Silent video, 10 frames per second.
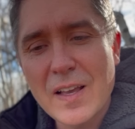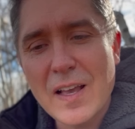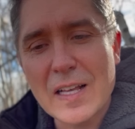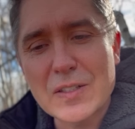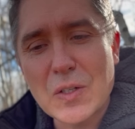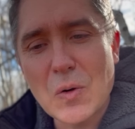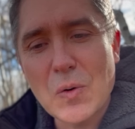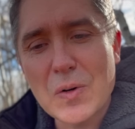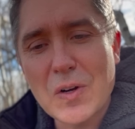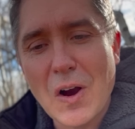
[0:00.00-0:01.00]
And
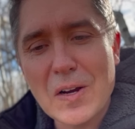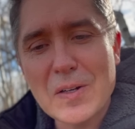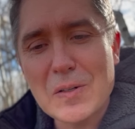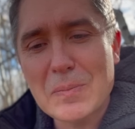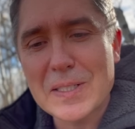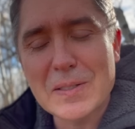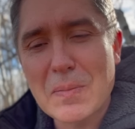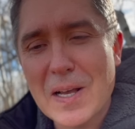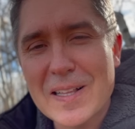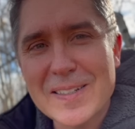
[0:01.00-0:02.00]
so Cardinal
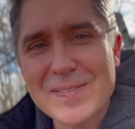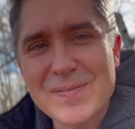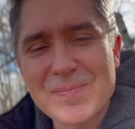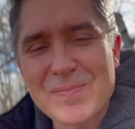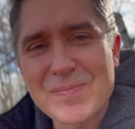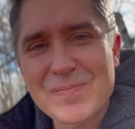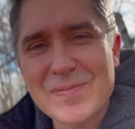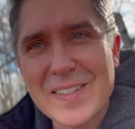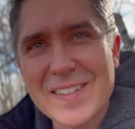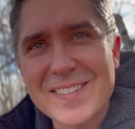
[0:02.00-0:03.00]
Pizzaballa,
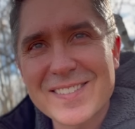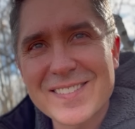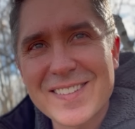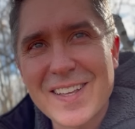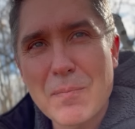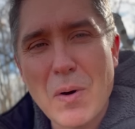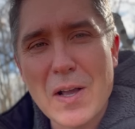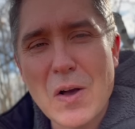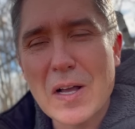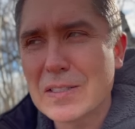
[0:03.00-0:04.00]
by
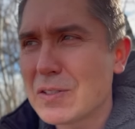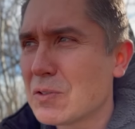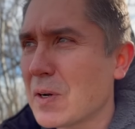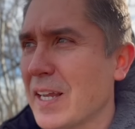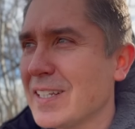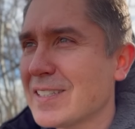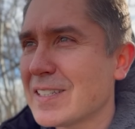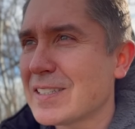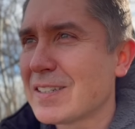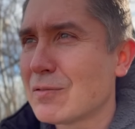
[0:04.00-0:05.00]
God's grace,
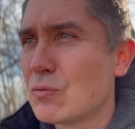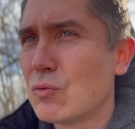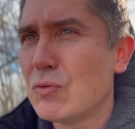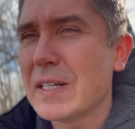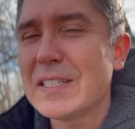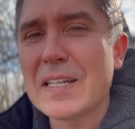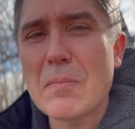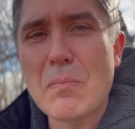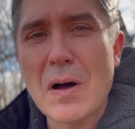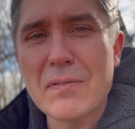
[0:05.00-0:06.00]
has risen
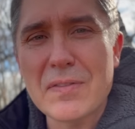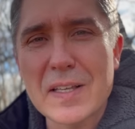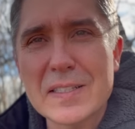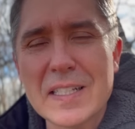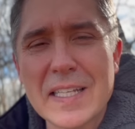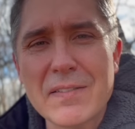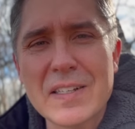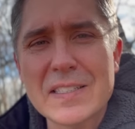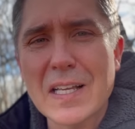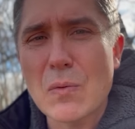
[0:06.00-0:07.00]
above this and
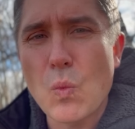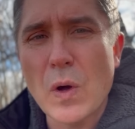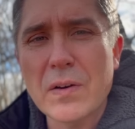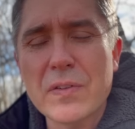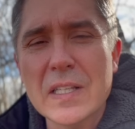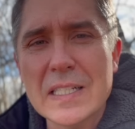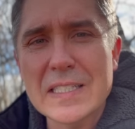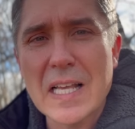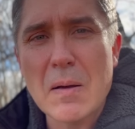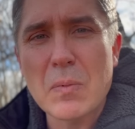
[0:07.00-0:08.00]
given us a wonderful
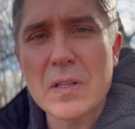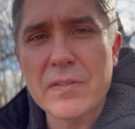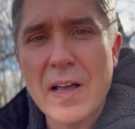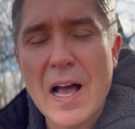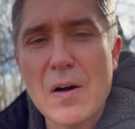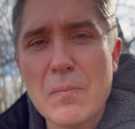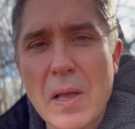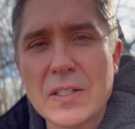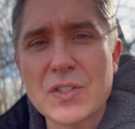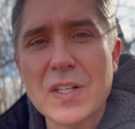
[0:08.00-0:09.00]
example of how
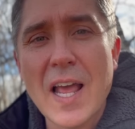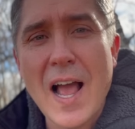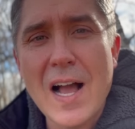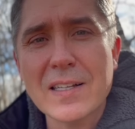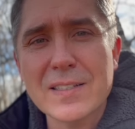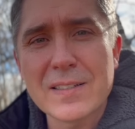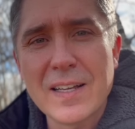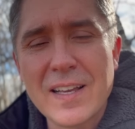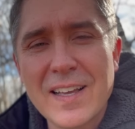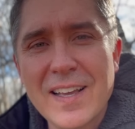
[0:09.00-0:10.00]
men should act.
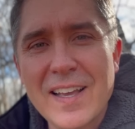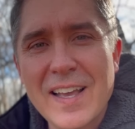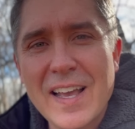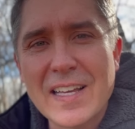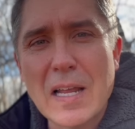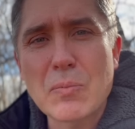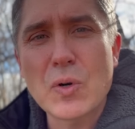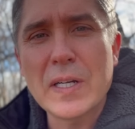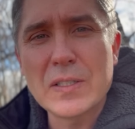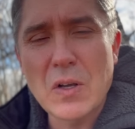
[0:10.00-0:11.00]
And I
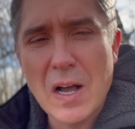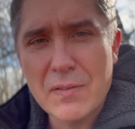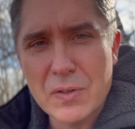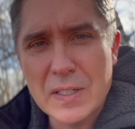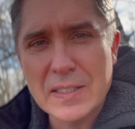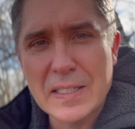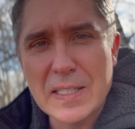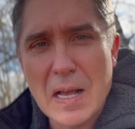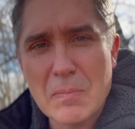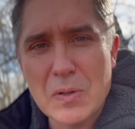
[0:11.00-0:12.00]
praise God for his
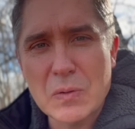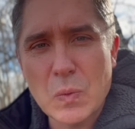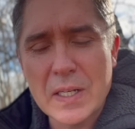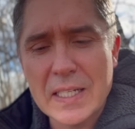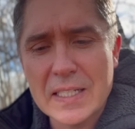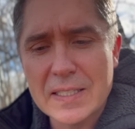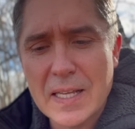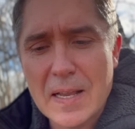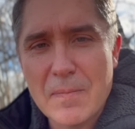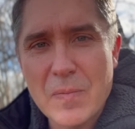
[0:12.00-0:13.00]
example and what he has
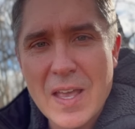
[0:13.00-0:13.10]
said.